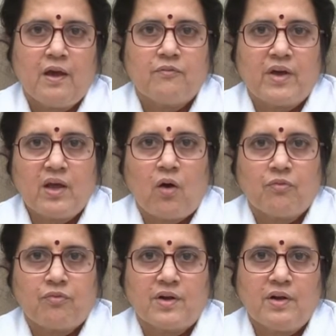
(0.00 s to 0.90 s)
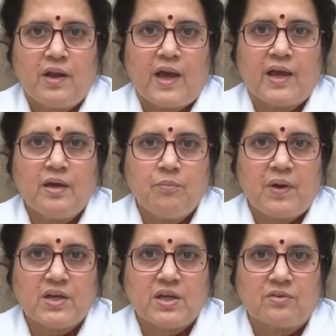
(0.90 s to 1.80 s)
Very often, young
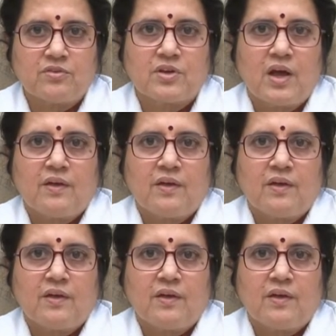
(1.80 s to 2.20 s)
patients,